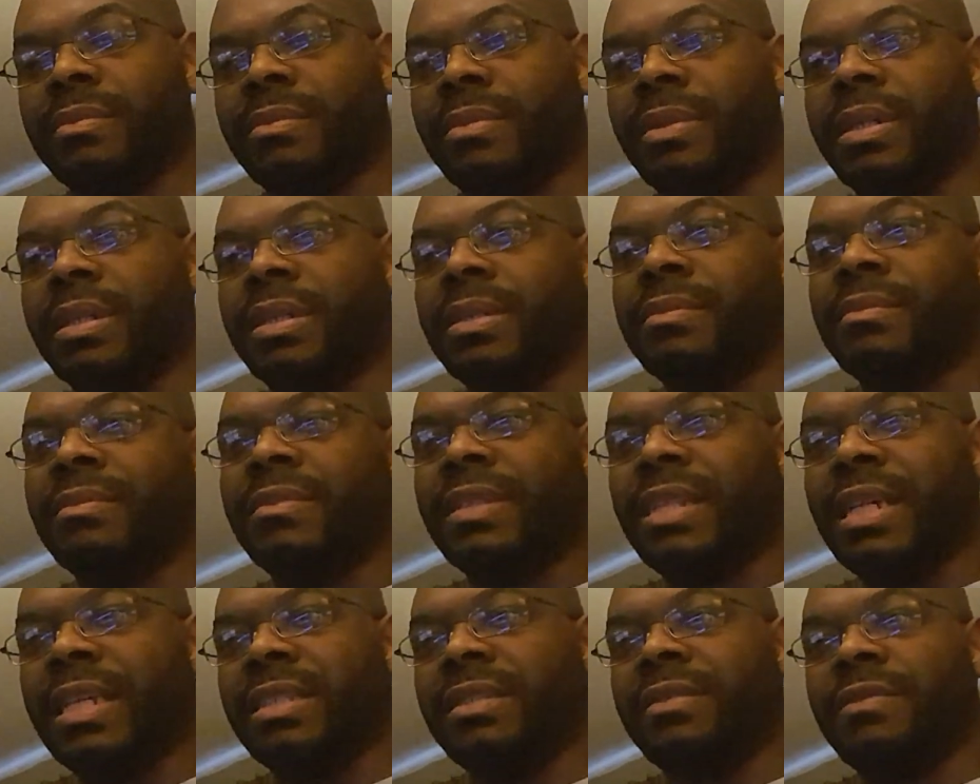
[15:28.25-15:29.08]
But
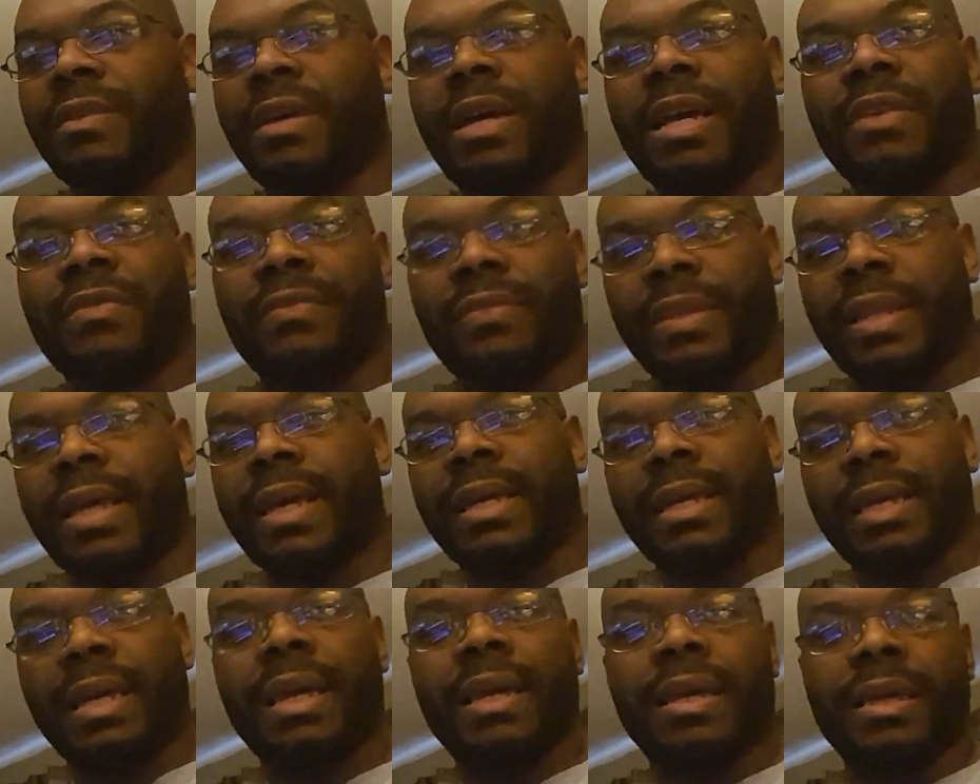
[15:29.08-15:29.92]
it's fine for
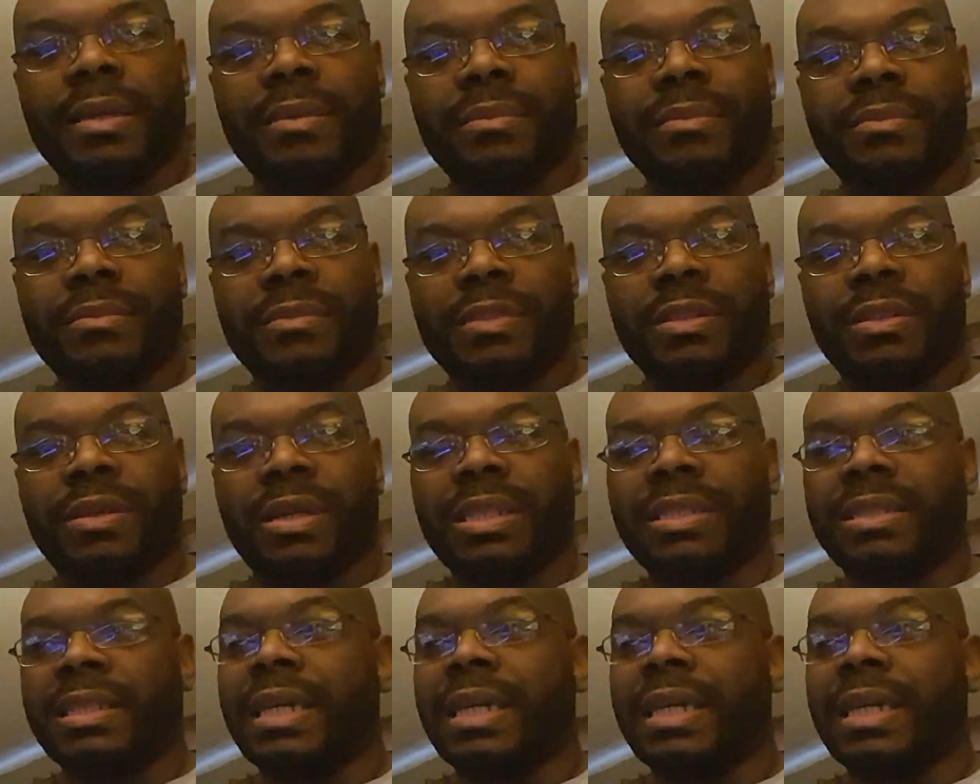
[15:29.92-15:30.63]
that game, you know.